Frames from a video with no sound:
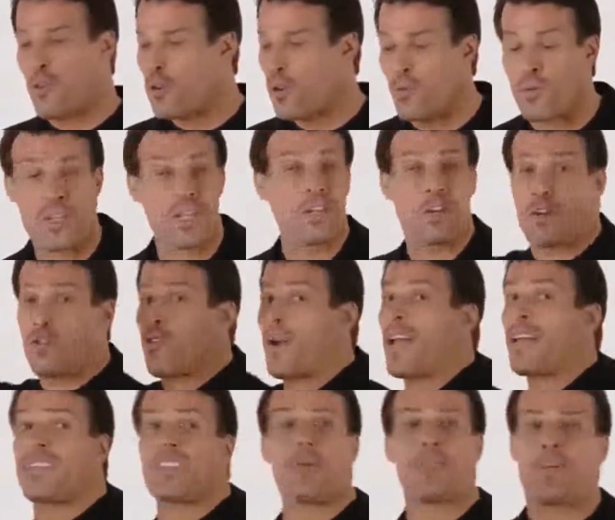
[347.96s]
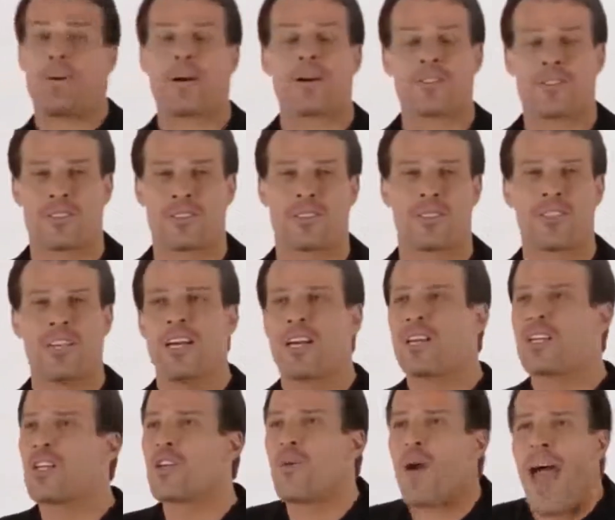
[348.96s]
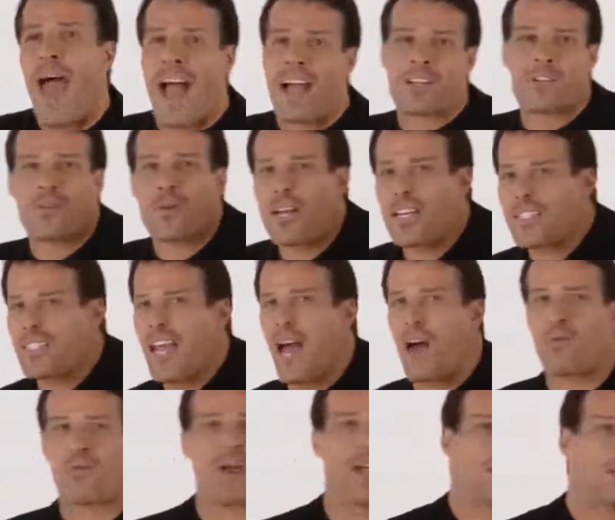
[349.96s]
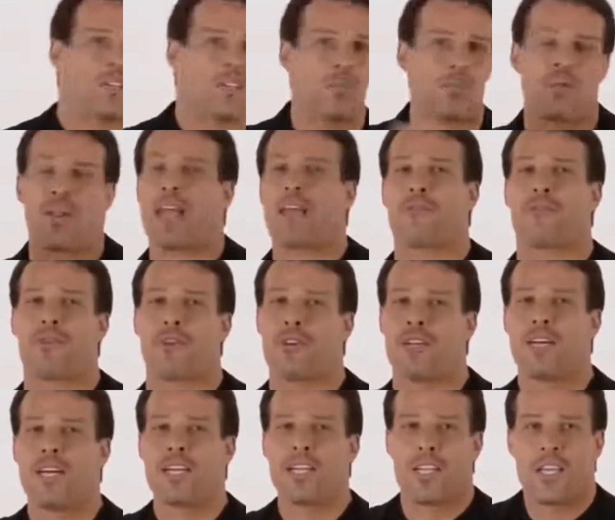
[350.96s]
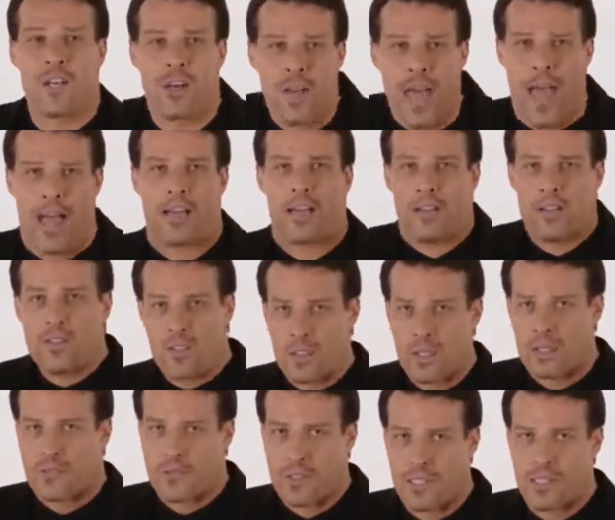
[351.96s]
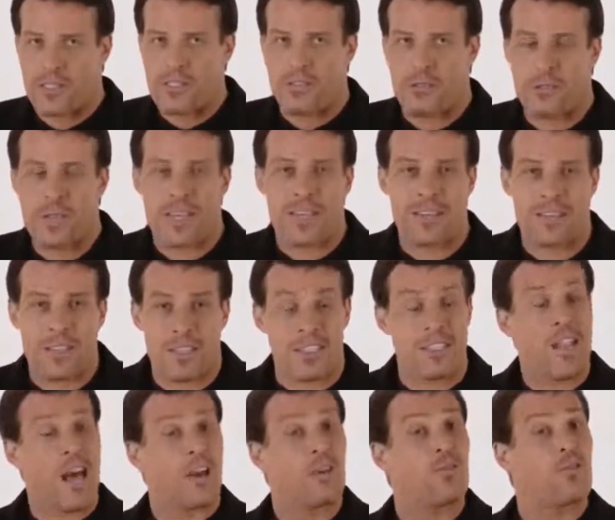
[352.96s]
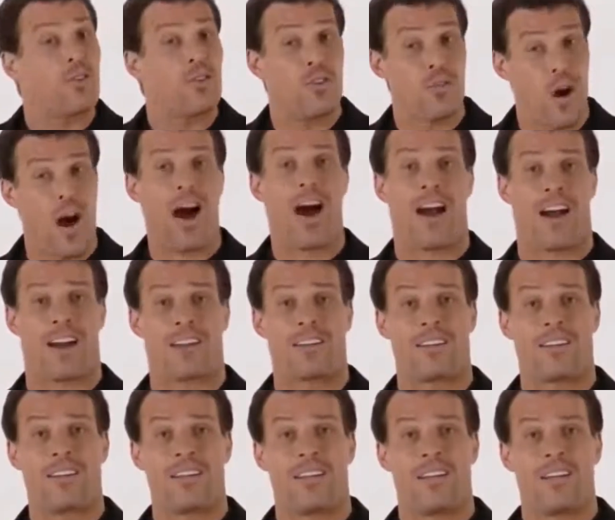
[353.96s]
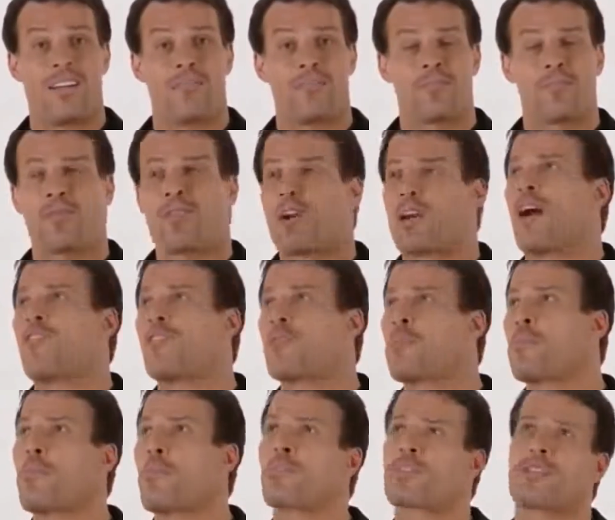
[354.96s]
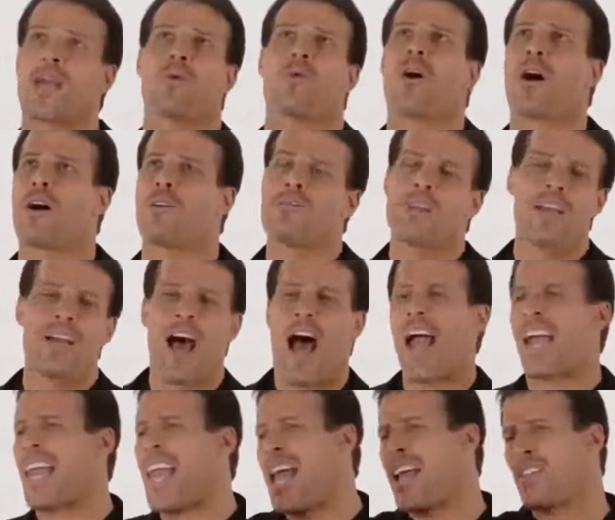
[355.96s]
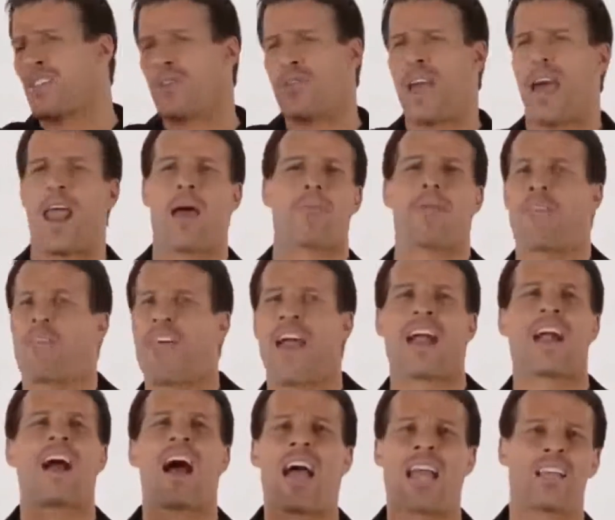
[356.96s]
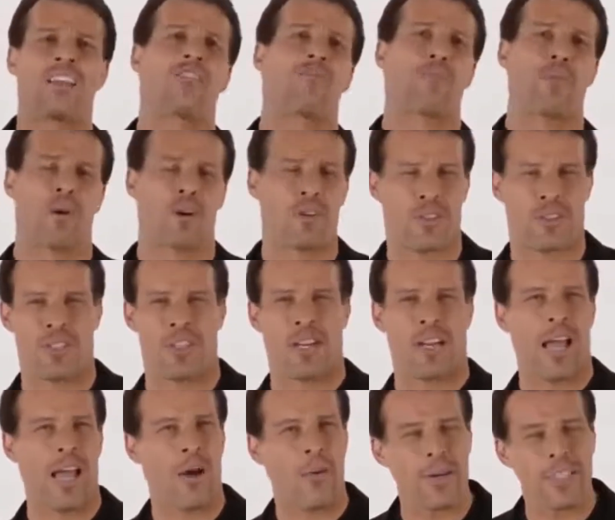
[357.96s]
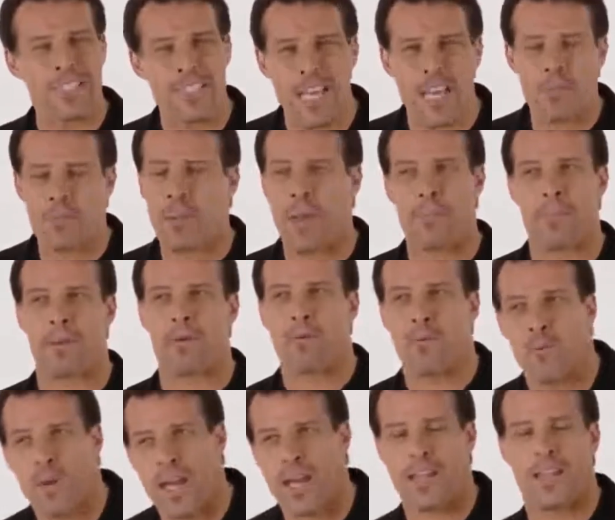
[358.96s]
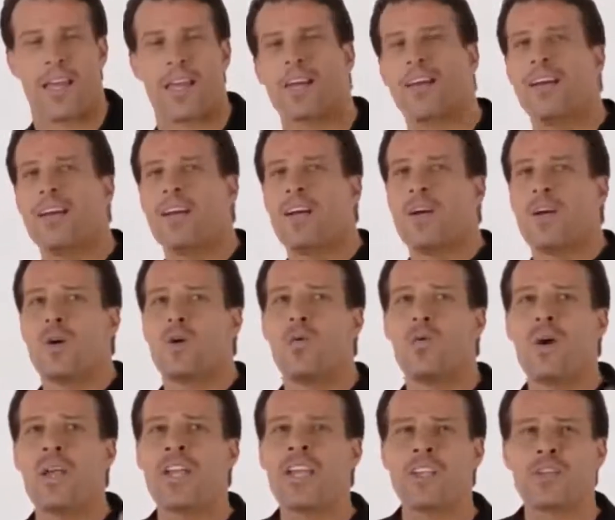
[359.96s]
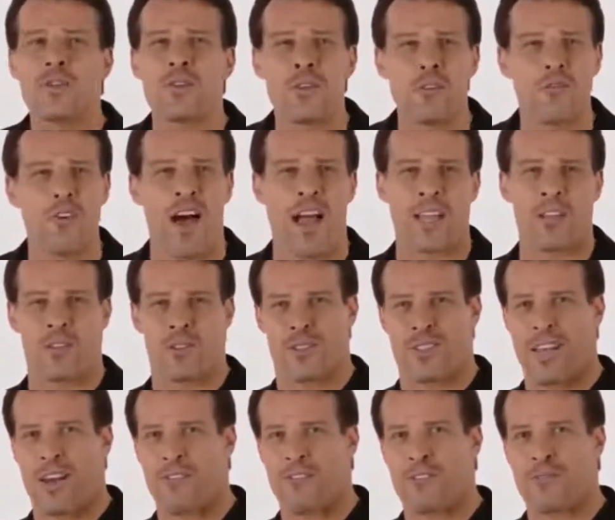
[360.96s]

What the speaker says: If you're a really crazy person, you act crazy, outrageous, playful. You don't act conservative because that's not who you are. Very often people say, well, I can't do that. I'm not that kind of person. And I always say to people, really, when did you define